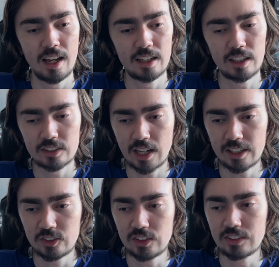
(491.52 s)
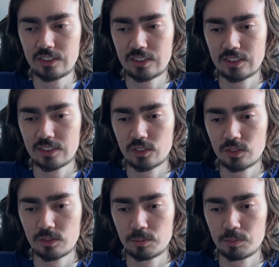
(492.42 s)
and I'll catch you
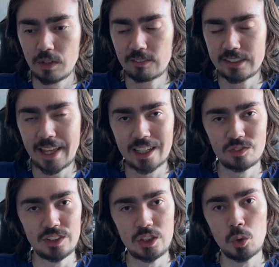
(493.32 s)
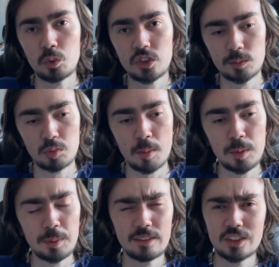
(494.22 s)
in the next video, which will probably
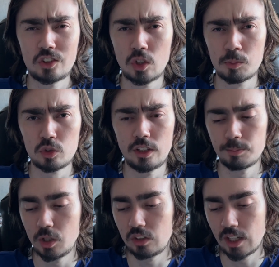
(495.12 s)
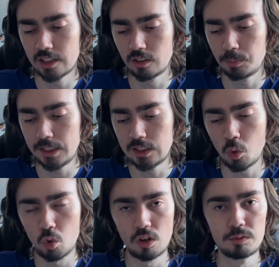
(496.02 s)
be the summary of mirtazapine
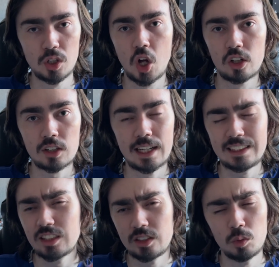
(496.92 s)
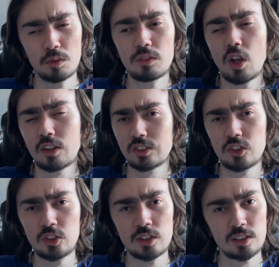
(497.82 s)
or a vlog. I need to do a vlog
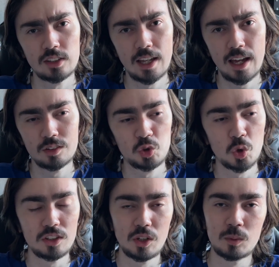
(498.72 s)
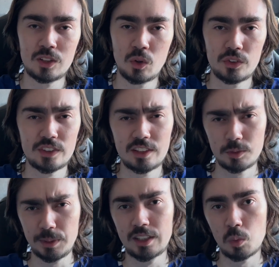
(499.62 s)
soon. I enjoy doing those, and it's
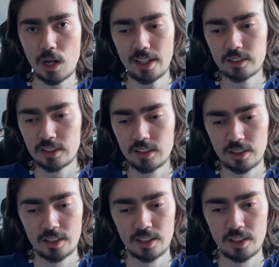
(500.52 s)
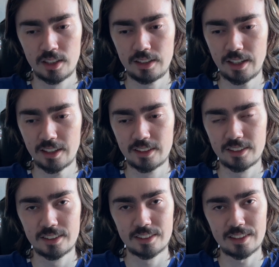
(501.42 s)
been a while. Yeah,
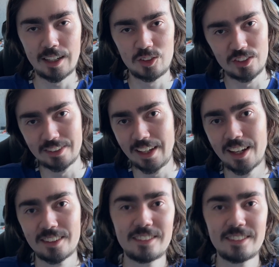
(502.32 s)
catch you later.